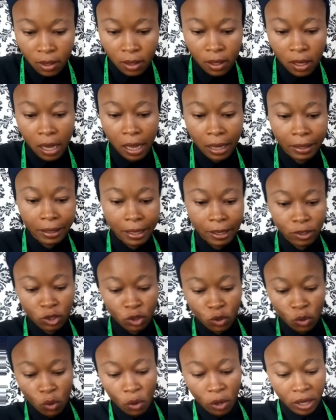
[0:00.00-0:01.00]
and then
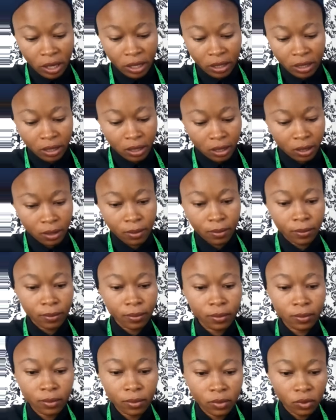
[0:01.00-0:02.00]
sew it.
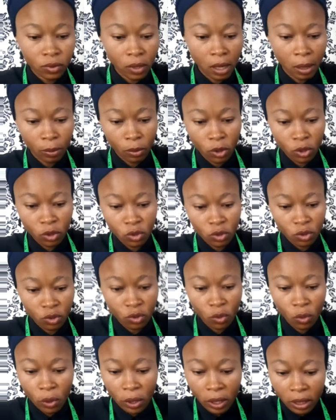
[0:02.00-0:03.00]
I'm going to sew
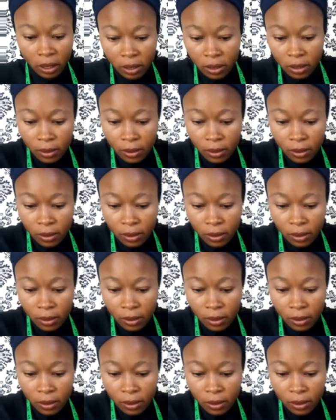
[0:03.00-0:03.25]
it.